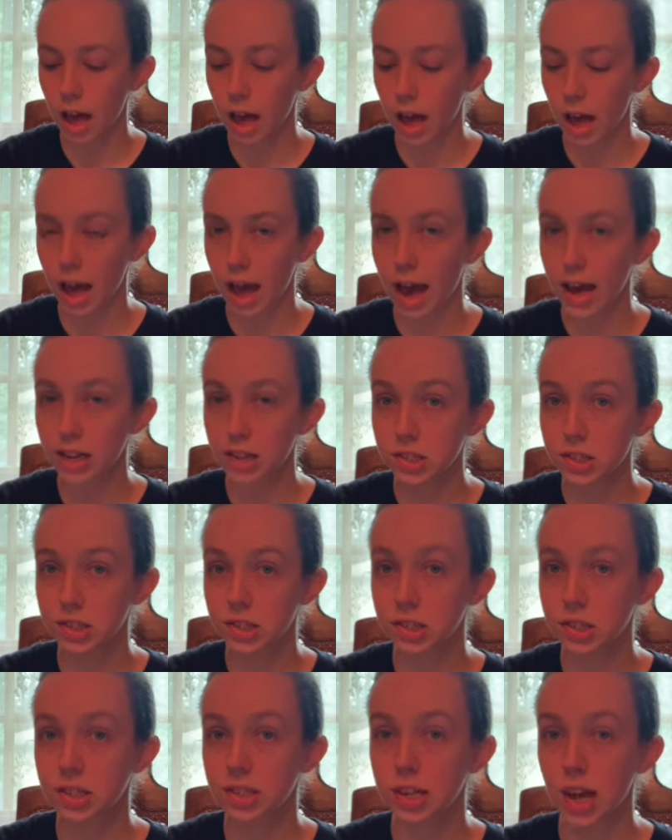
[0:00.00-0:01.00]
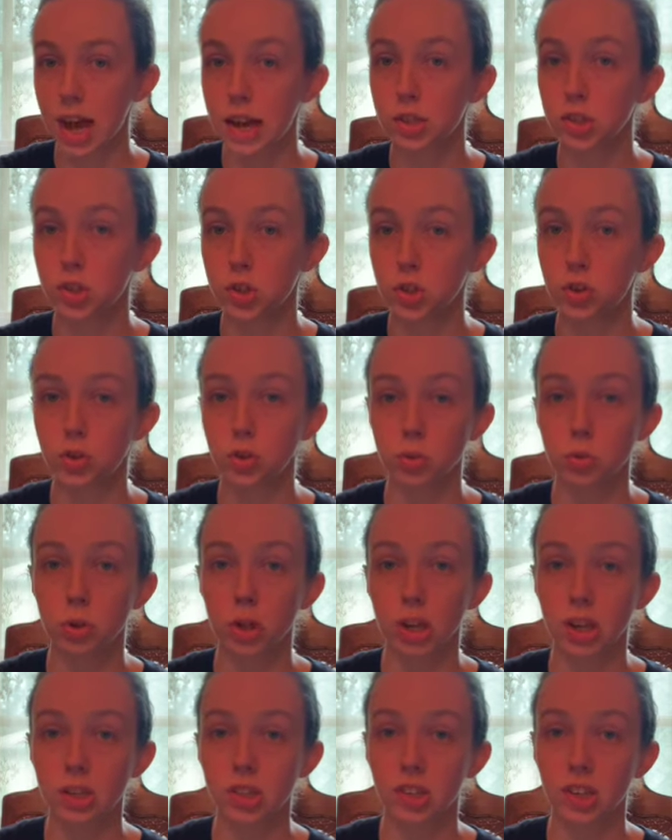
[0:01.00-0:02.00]
as said
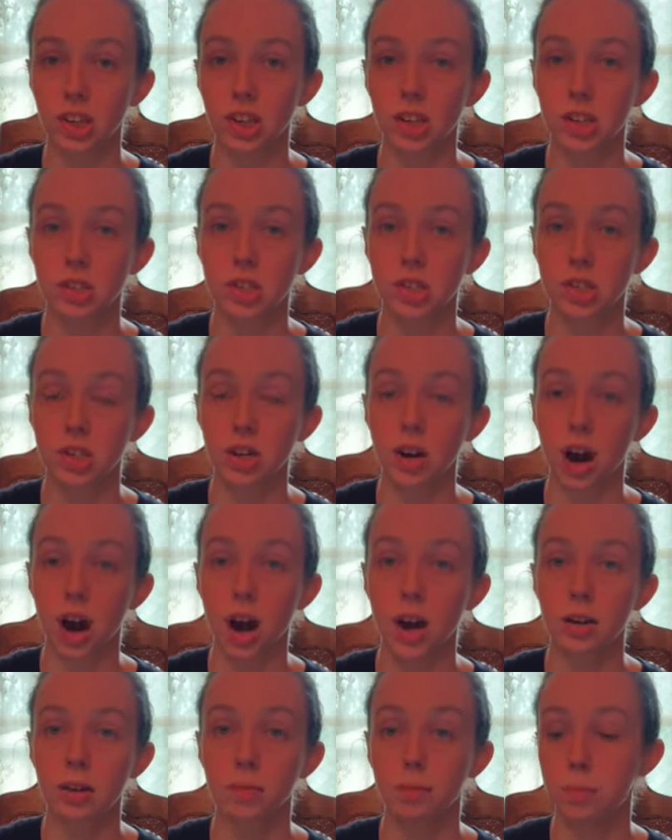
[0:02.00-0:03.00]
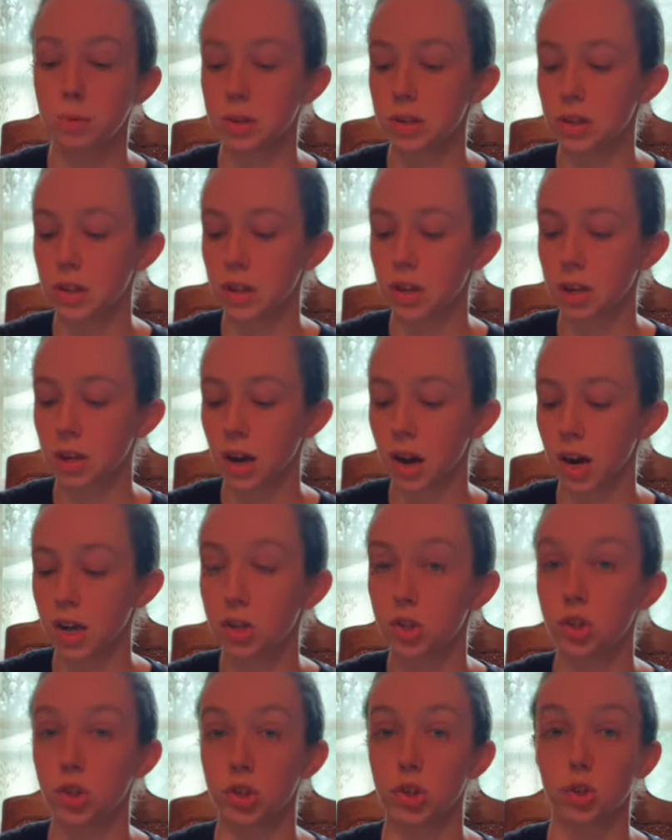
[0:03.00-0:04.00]
student is not being a
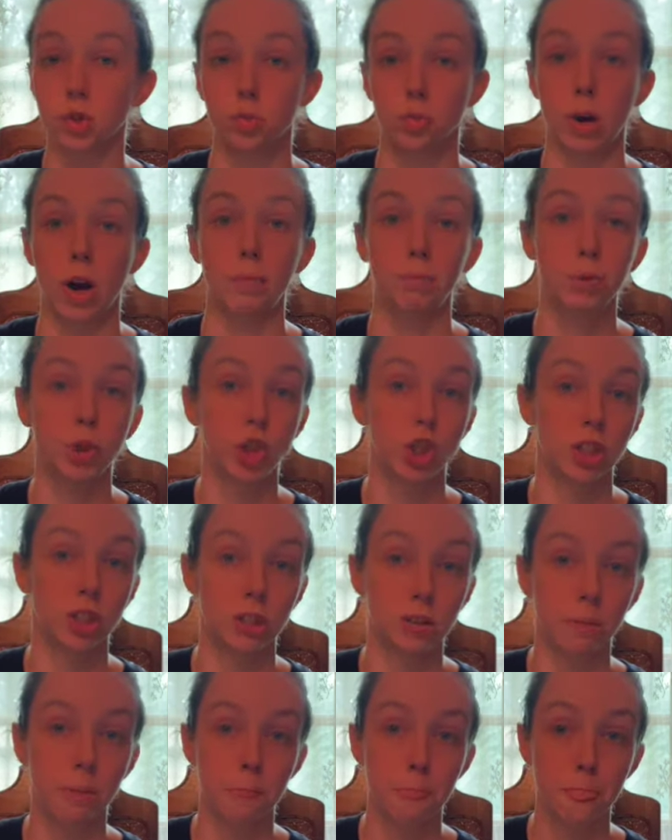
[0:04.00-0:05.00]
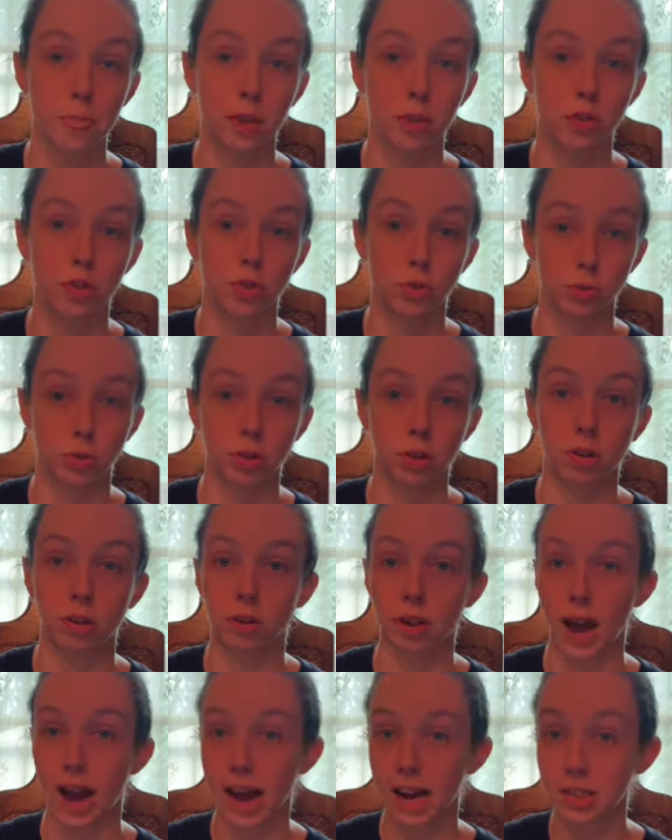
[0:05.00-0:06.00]
disruption to the
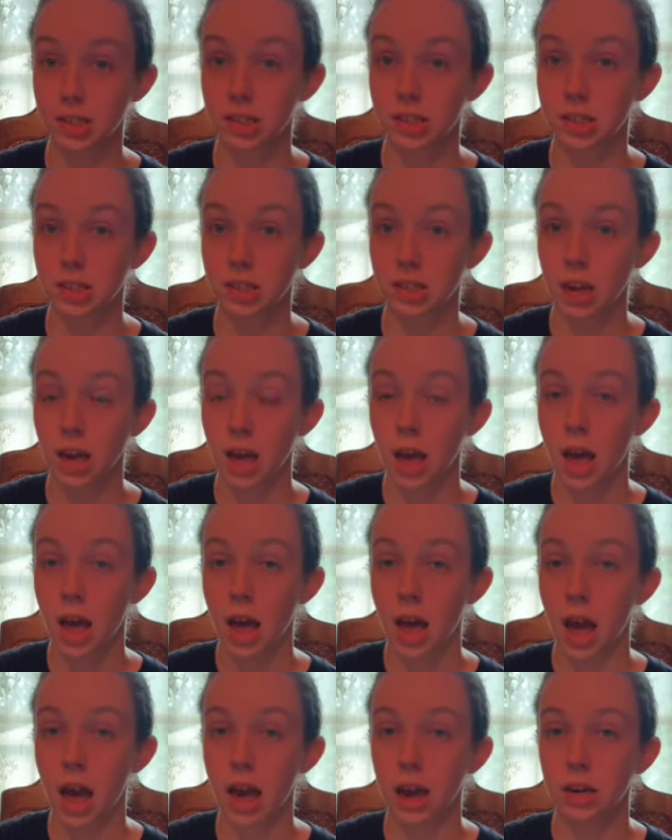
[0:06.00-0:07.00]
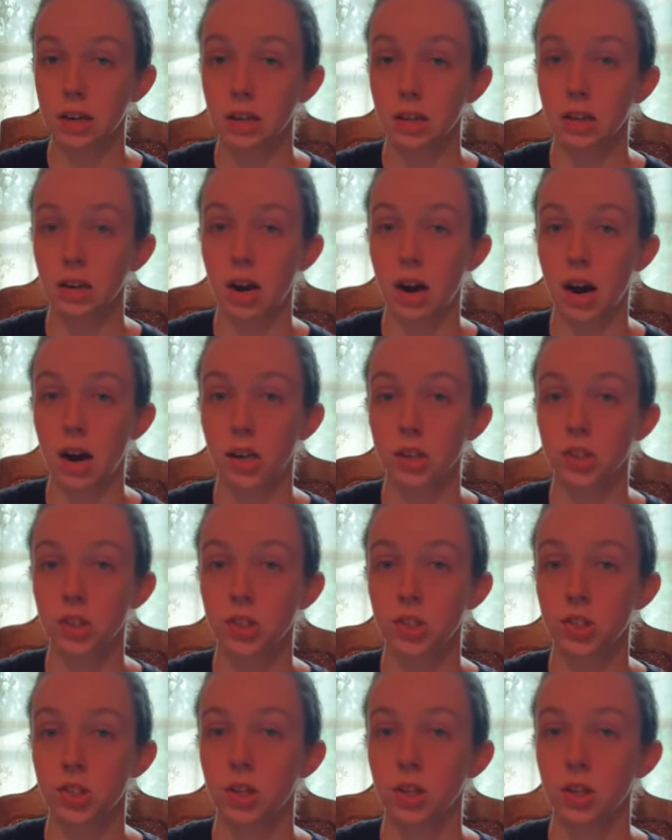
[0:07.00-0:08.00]
class and not
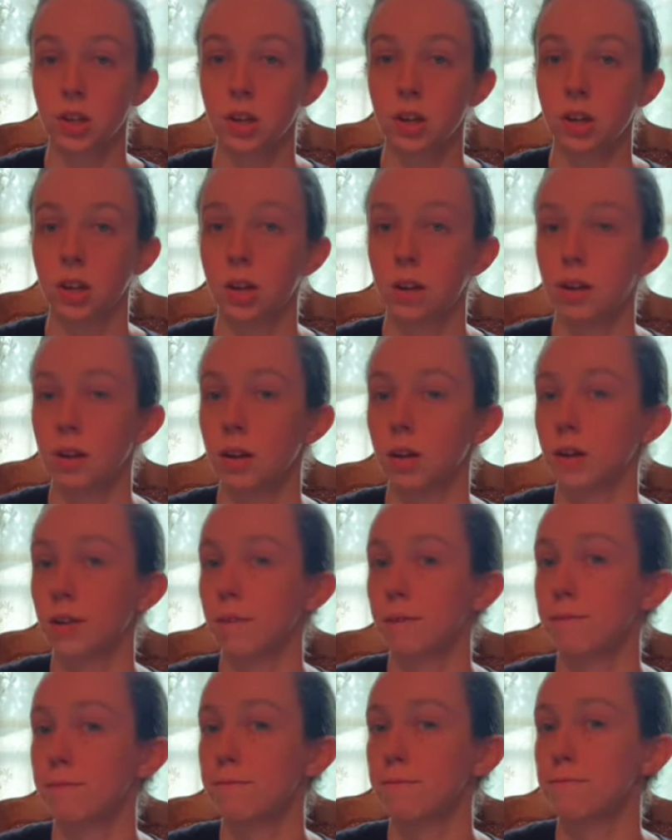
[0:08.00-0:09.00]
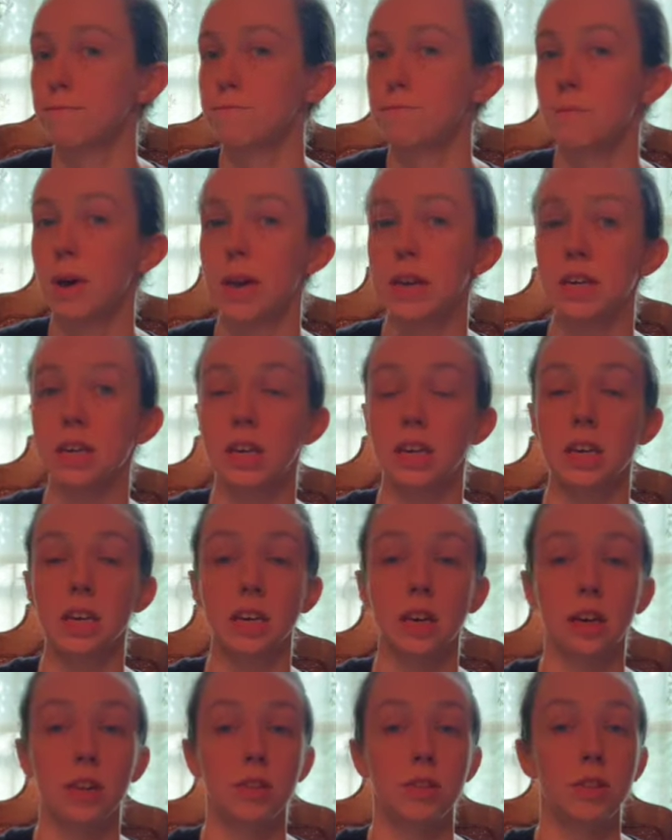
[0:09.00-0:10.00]

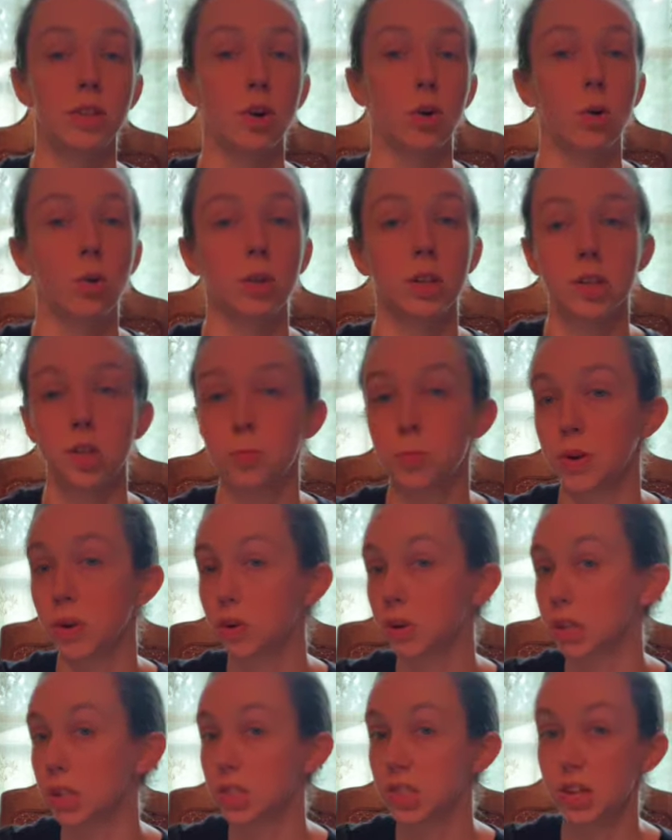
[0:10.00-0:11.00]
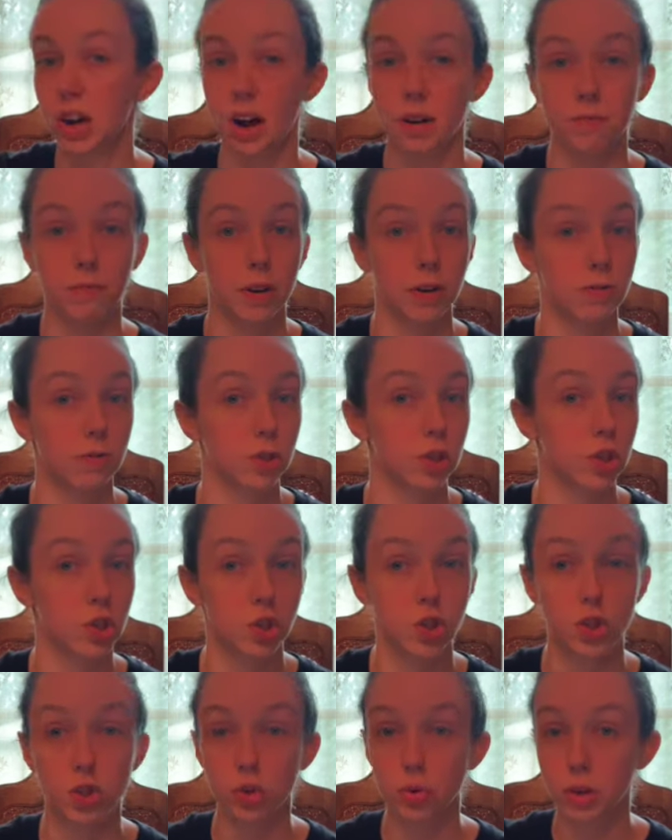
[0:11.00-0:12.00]
making the whole experience not fun for the
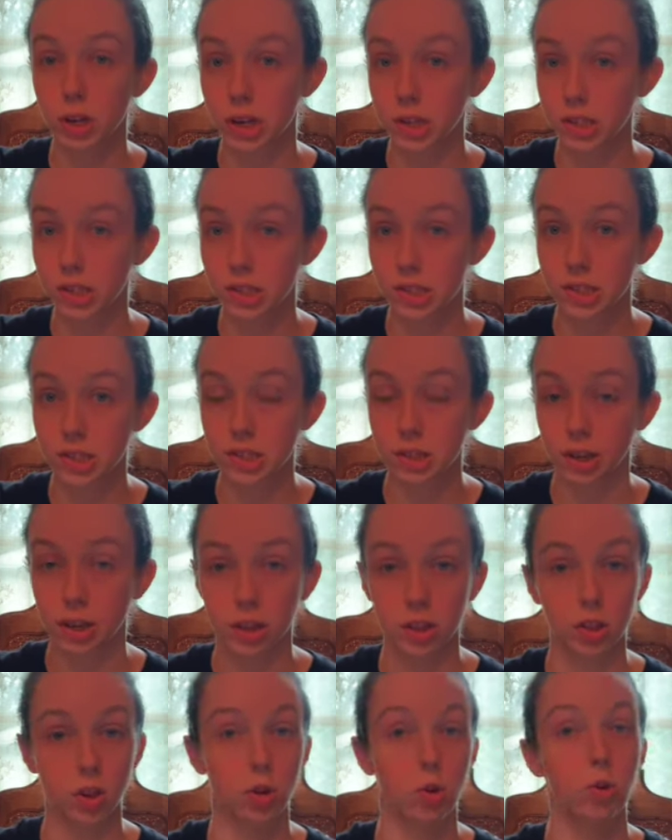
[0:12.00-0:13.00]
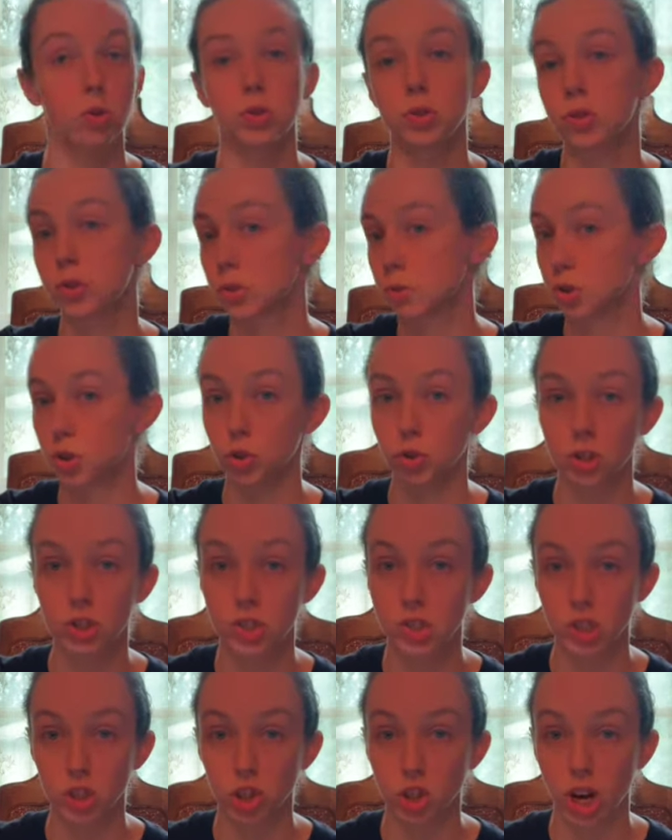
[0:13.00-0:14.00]
students, like the whole
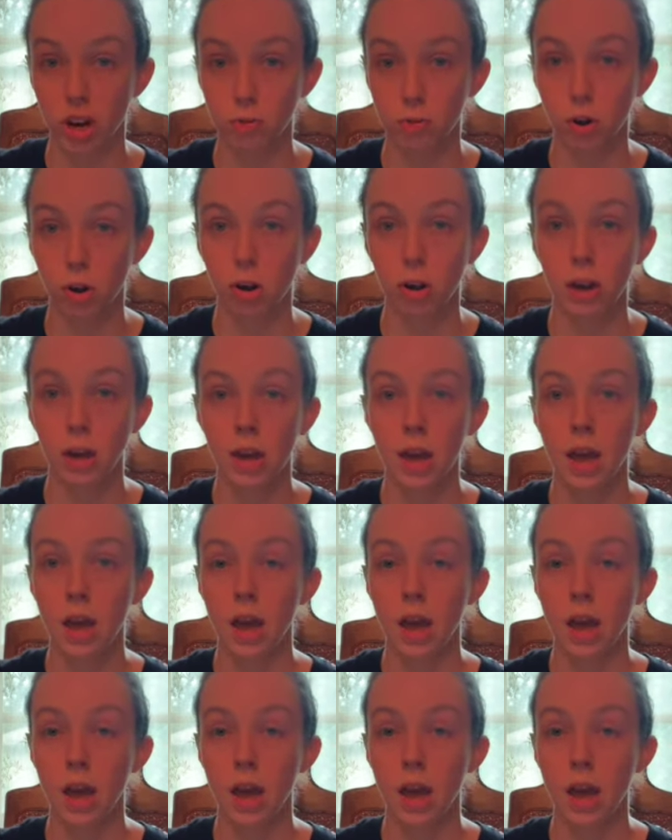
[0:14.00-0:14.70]
students in general,